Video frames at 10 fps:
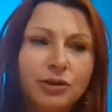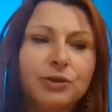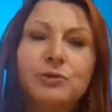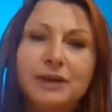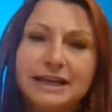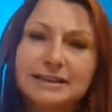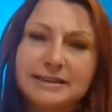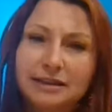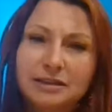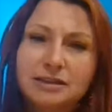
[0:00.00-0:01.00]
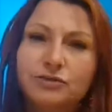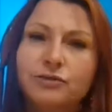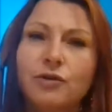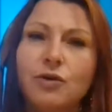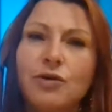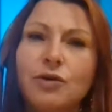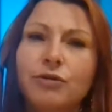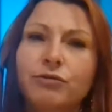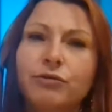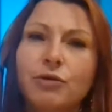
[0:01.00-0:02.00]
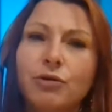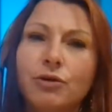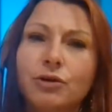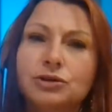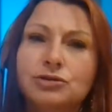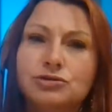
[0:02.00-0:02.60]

the reasons for